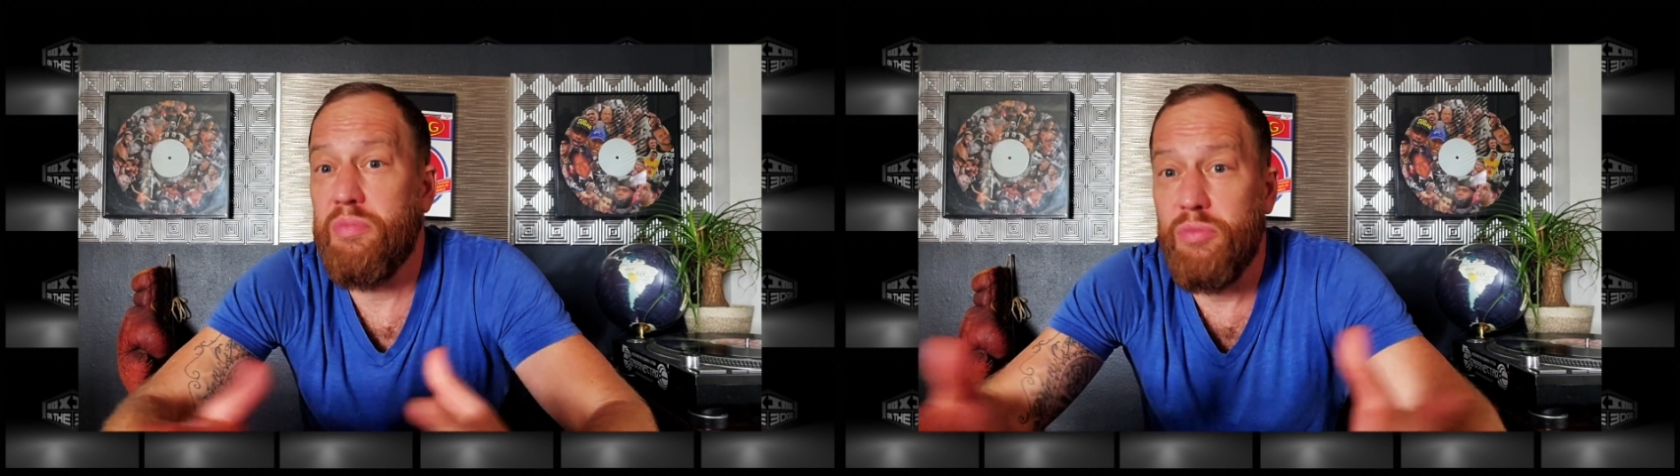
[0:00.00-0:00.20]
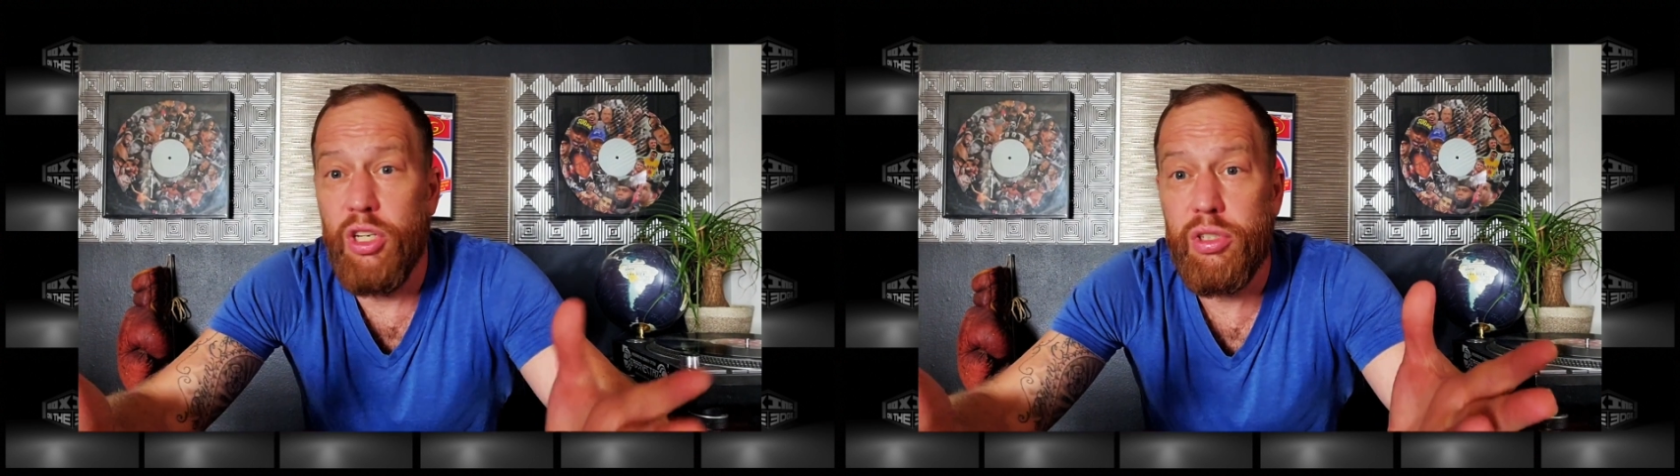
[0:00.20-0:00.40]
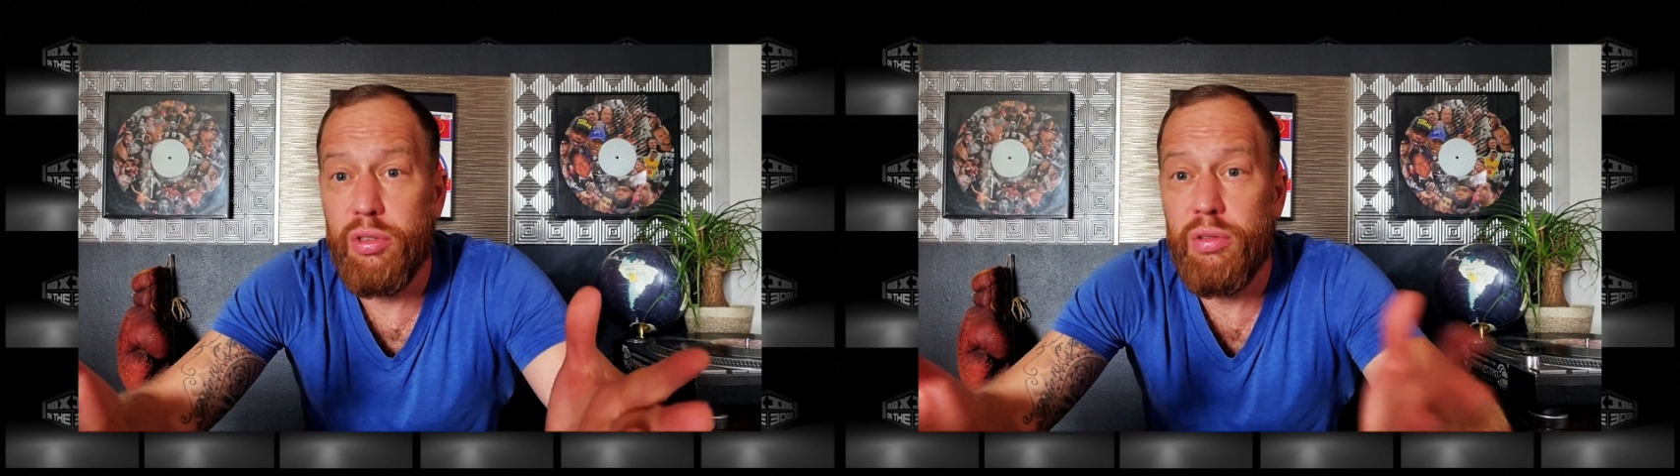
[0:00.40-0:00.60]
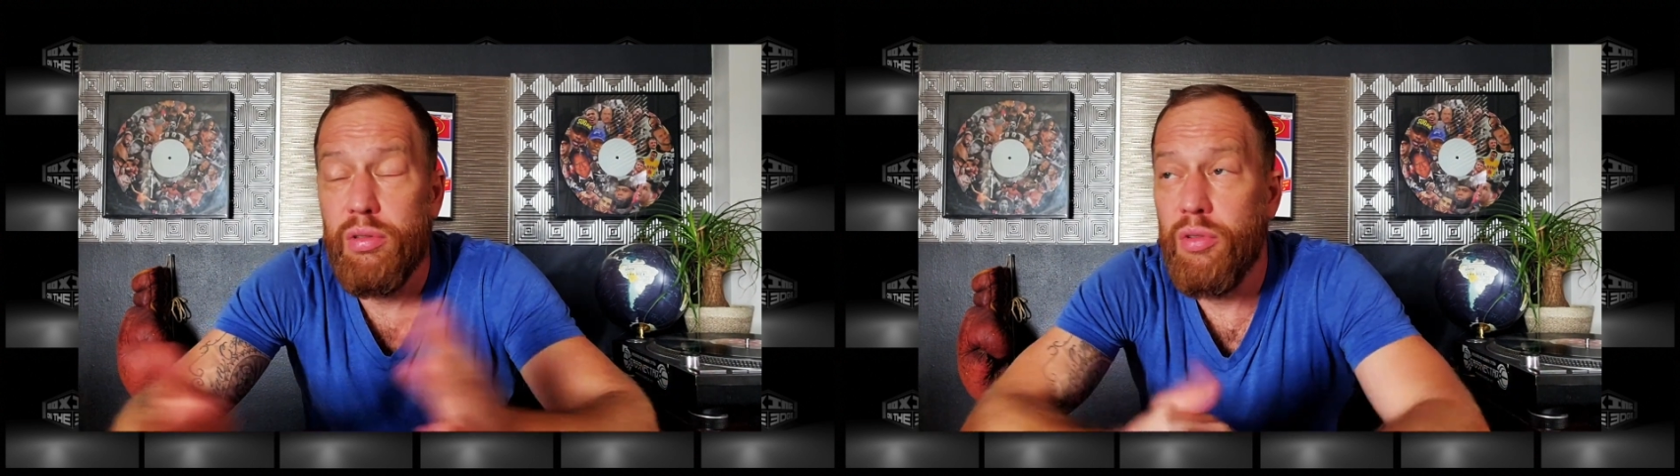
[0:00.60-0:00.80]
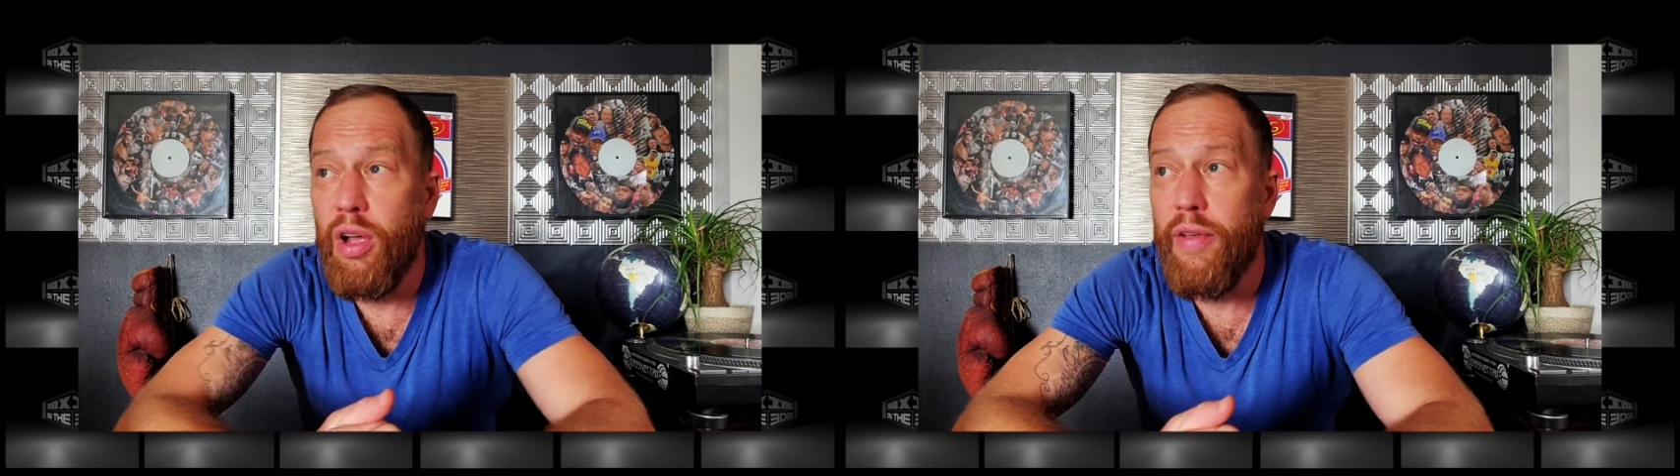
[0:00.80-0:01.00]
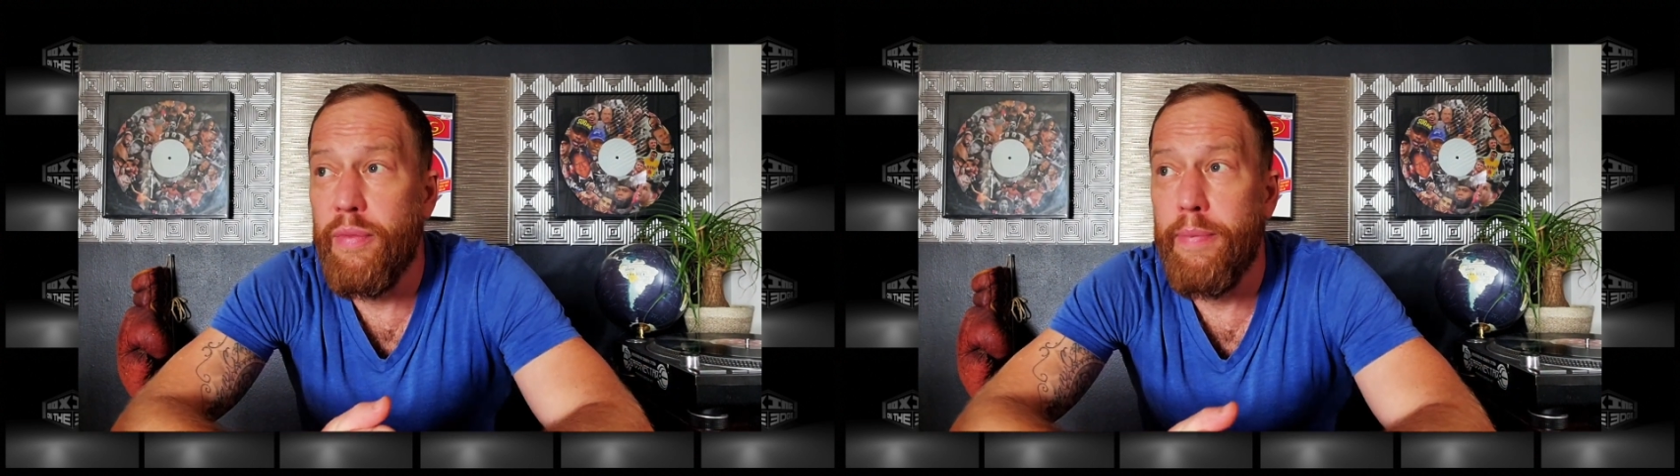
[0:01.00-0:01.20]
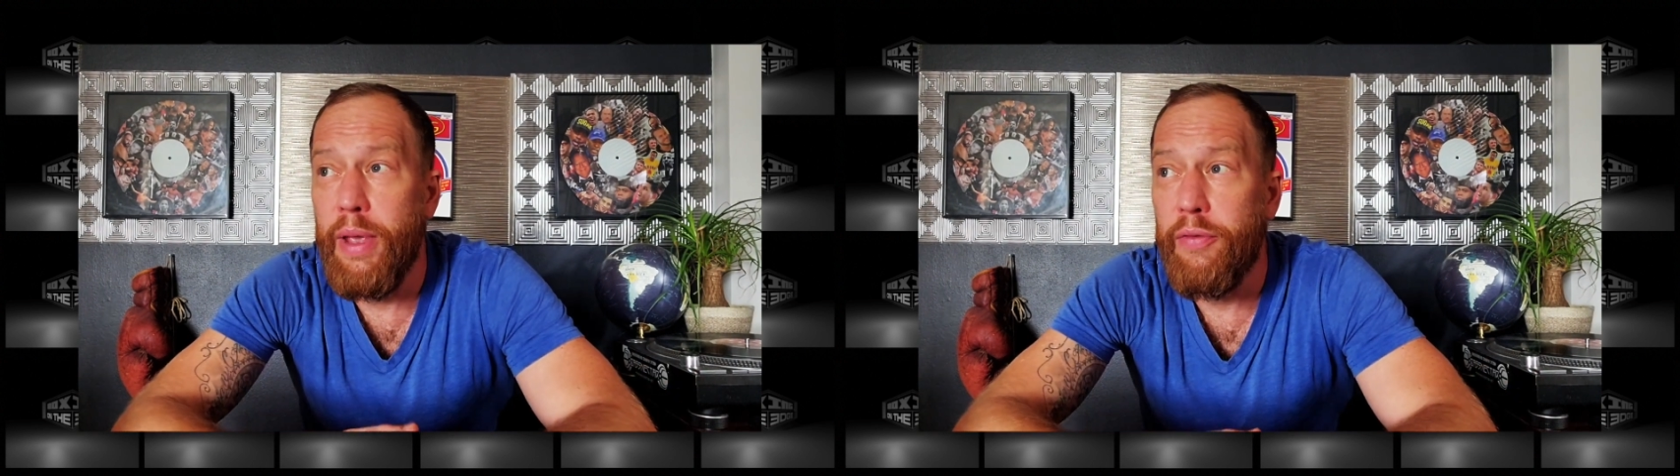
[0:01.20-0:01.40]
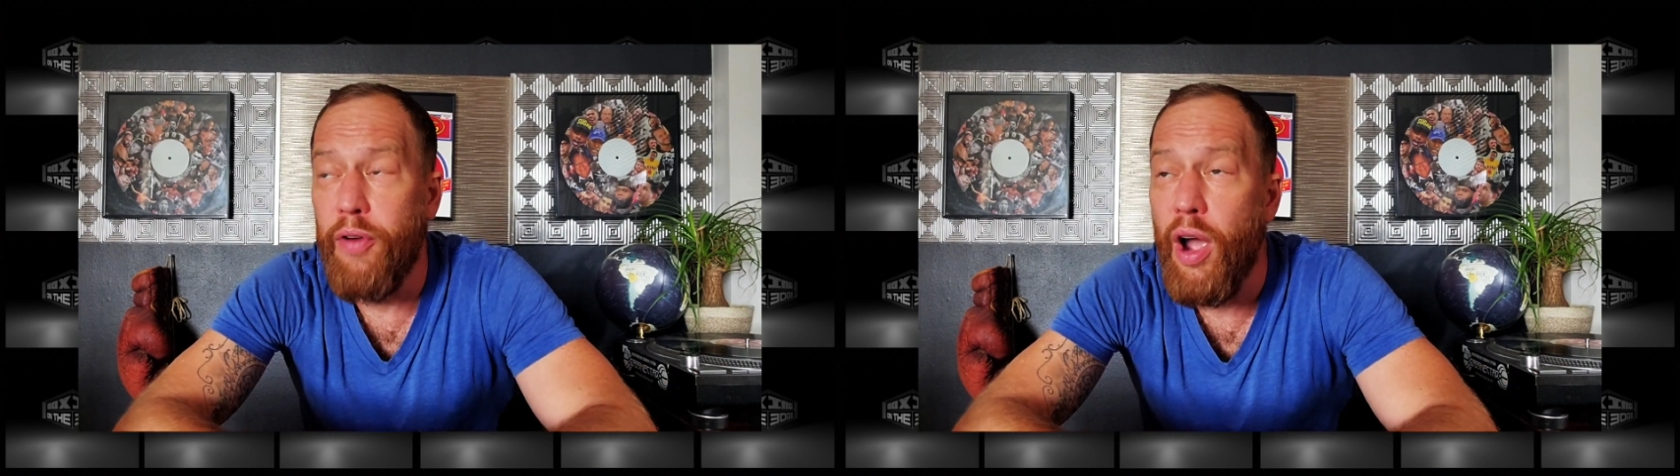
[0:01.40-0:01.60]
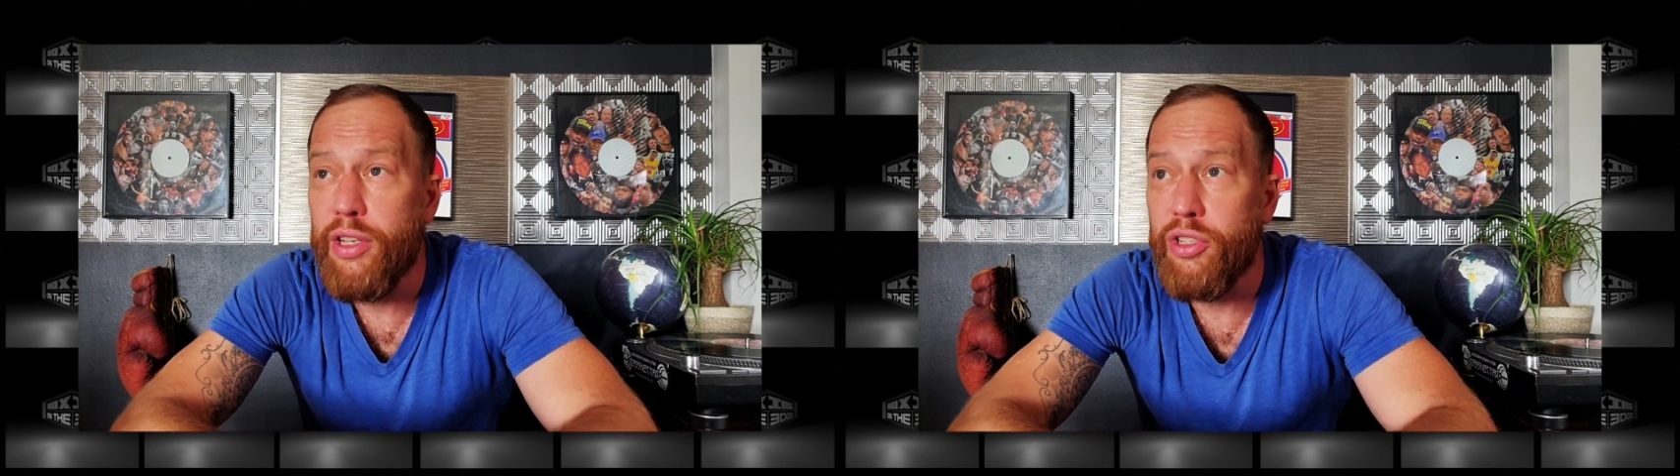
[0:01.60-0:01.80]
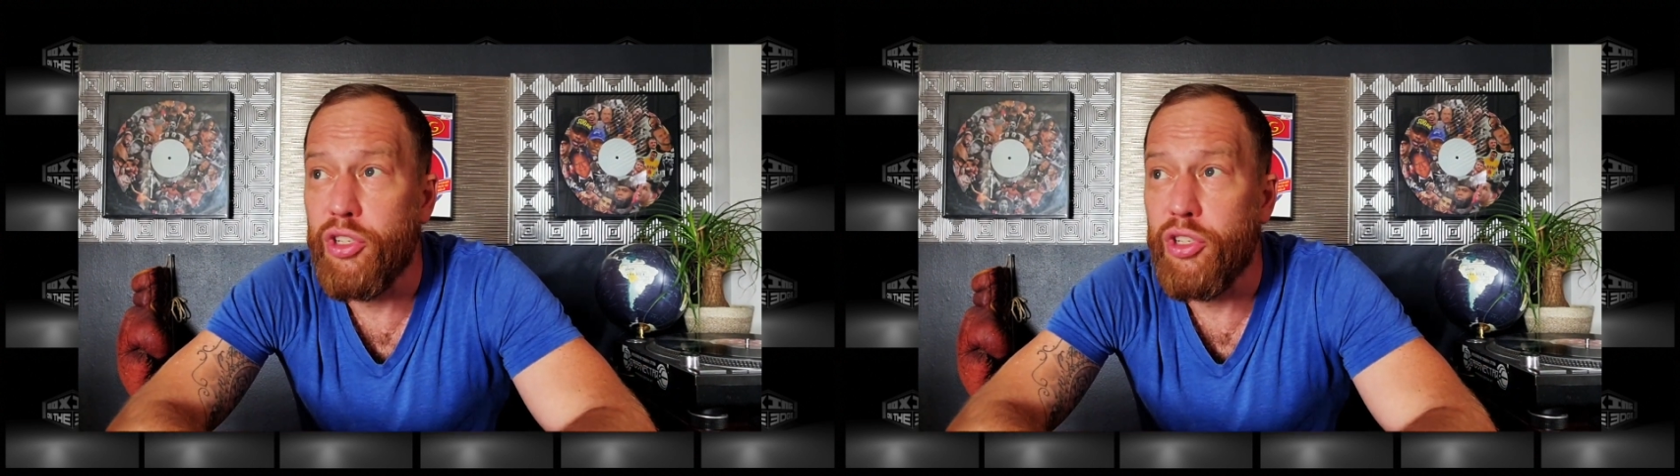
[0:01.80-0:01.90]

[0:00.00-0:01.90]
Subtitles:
just not even big fights,